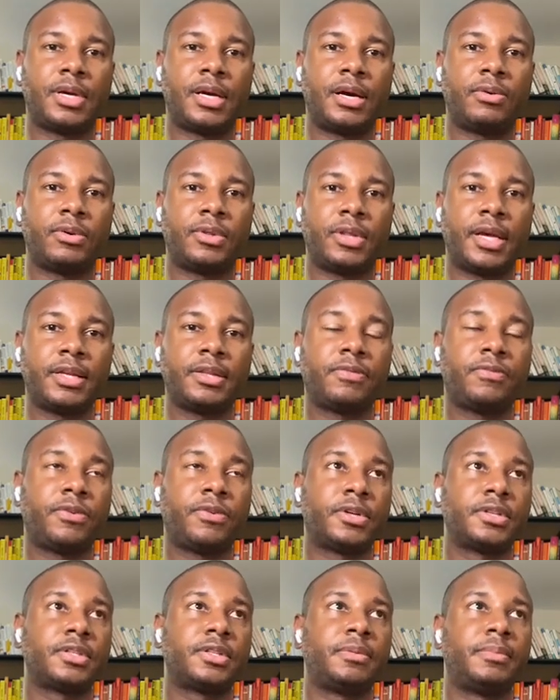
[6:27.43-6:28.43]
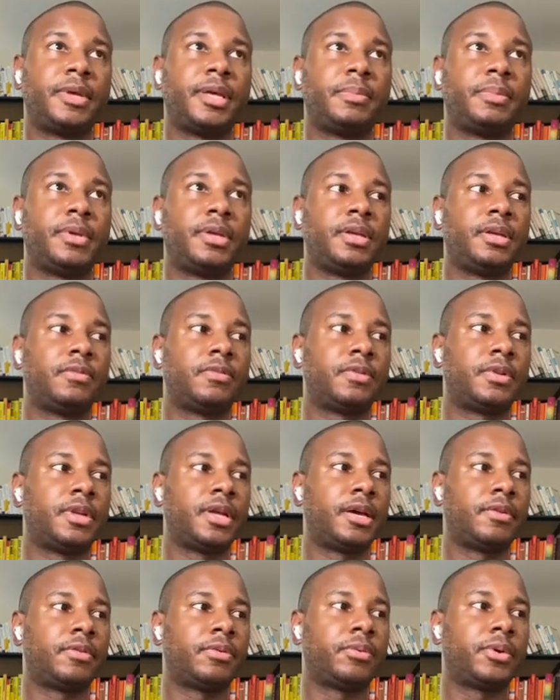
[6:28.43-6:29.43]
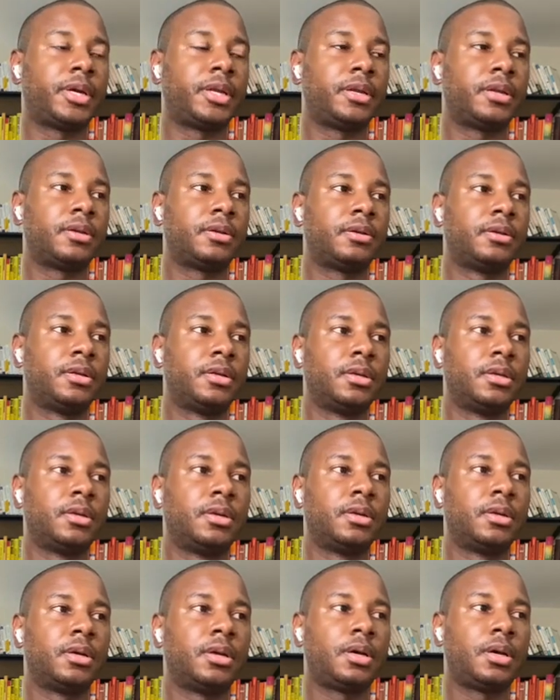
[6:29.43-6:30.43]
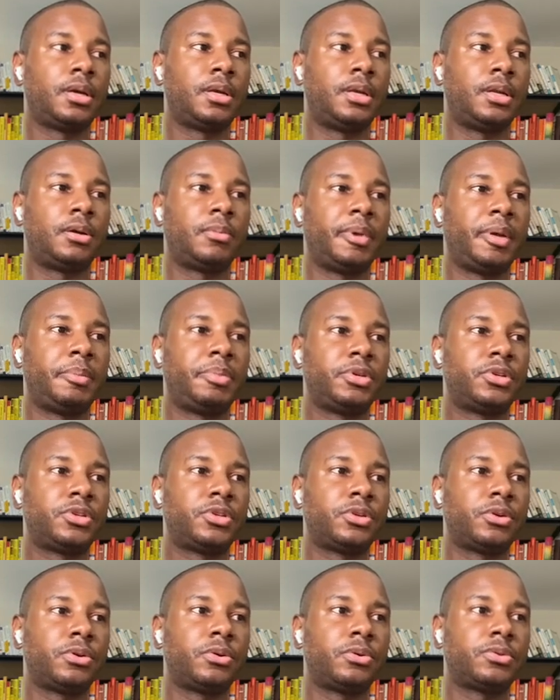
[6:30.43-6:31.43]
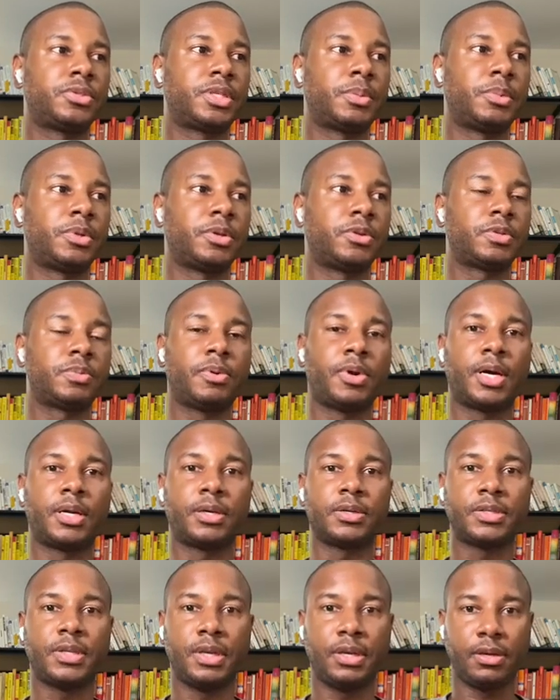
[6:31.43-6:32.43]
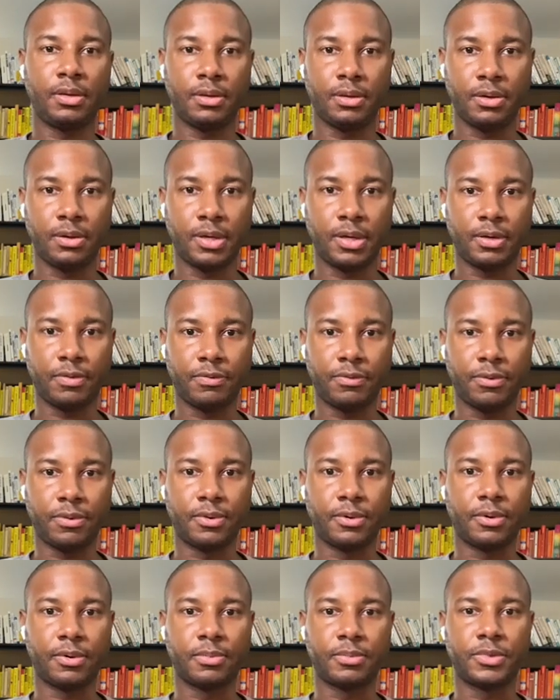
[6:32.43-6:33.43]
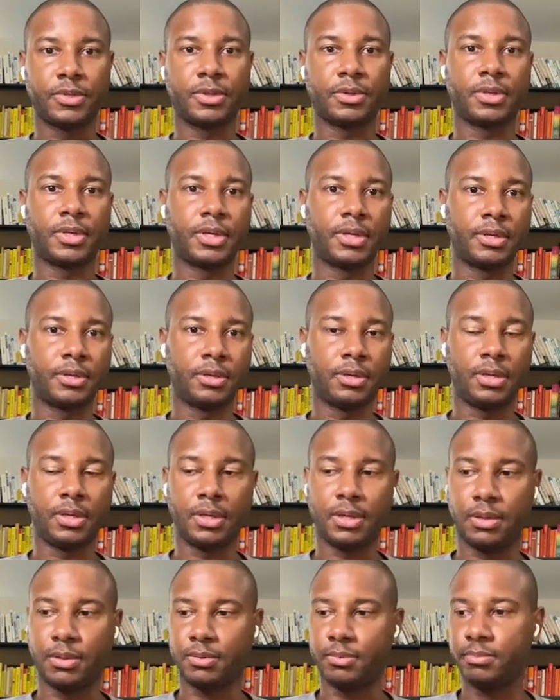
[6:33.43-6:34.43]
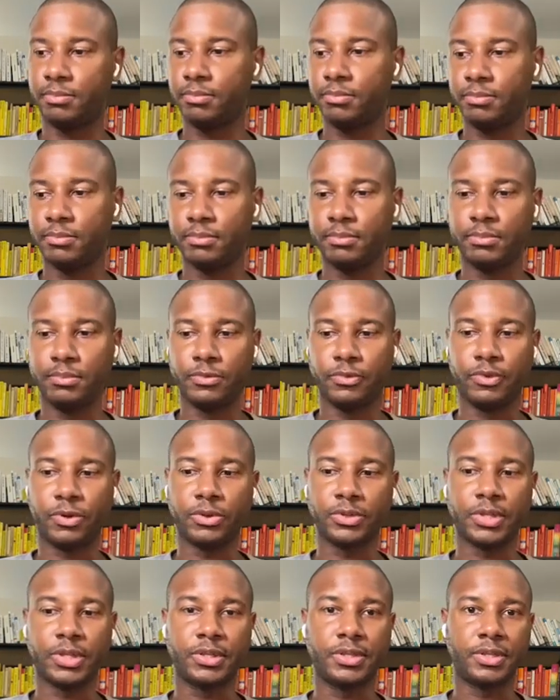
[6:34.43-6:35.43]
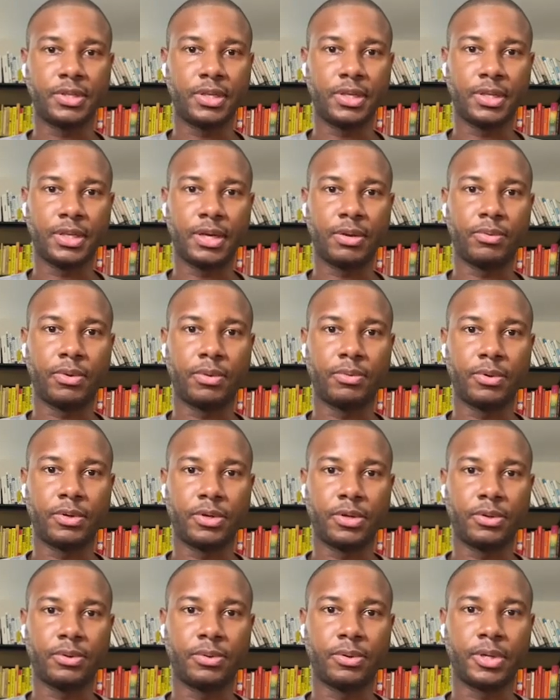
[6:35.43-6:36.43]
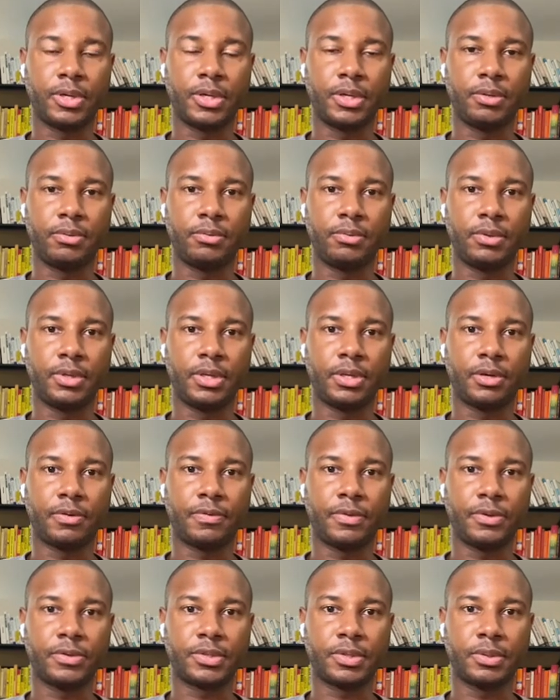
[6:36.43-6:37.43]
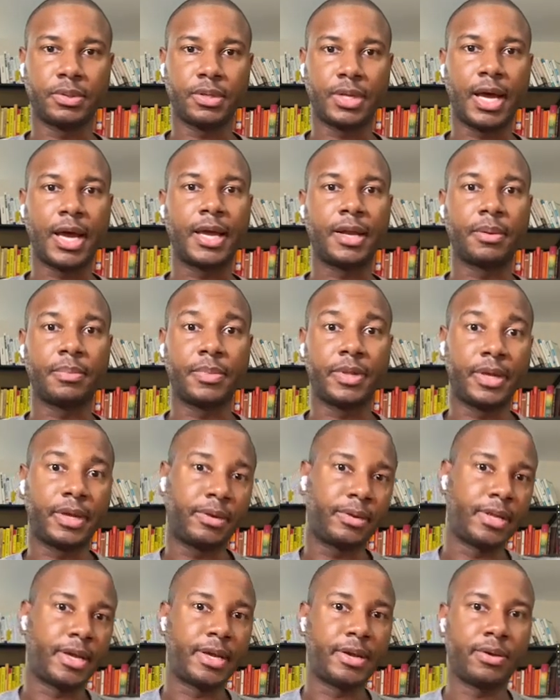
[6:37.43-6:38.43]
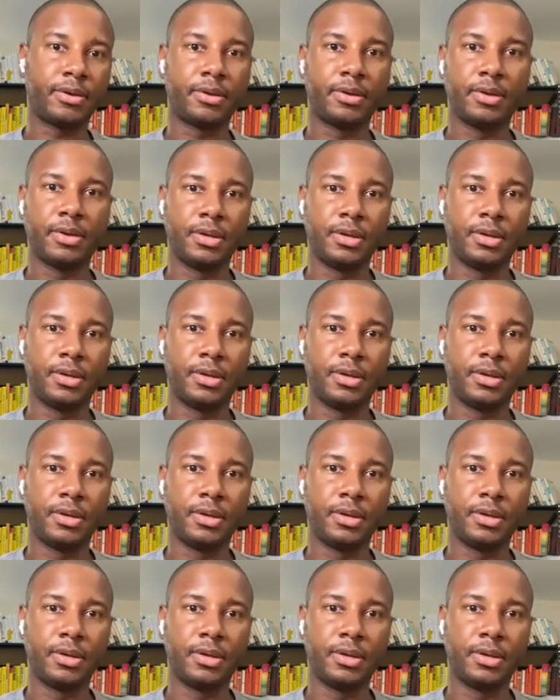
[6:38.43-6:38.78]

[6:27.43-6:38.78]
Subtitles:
I would like for us to maybe even have a way to maybe show some of those products here in a forum, so that folks can see like what we're doing. And if there's an item that like